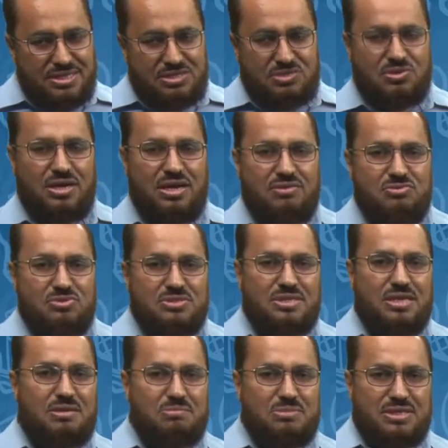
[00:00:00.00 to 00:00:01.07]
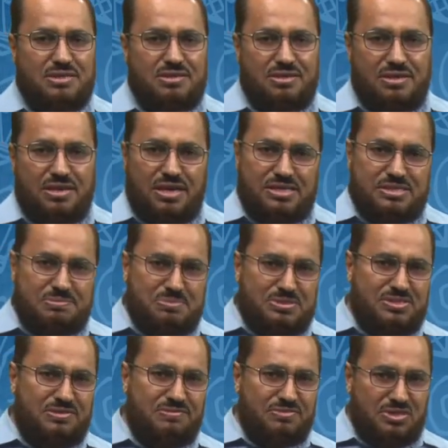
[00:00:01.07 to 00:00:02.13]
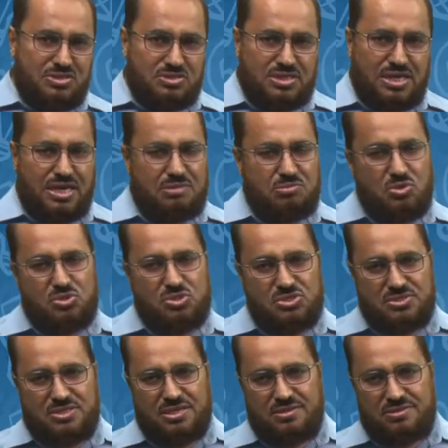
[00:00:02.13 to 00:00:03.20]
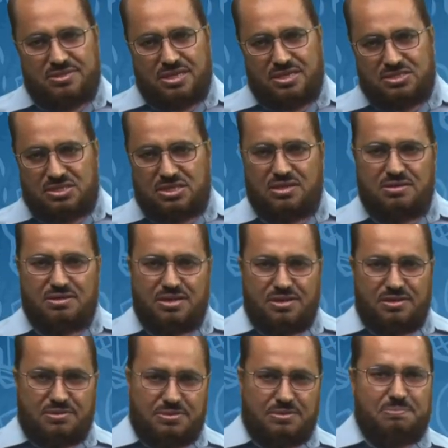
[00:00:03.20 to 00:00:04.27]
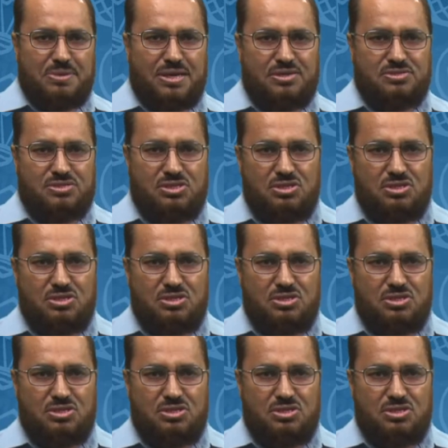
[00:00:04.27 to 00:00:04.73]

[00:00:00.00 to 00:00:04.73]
you have to tell me a specific time or a state that tell the past.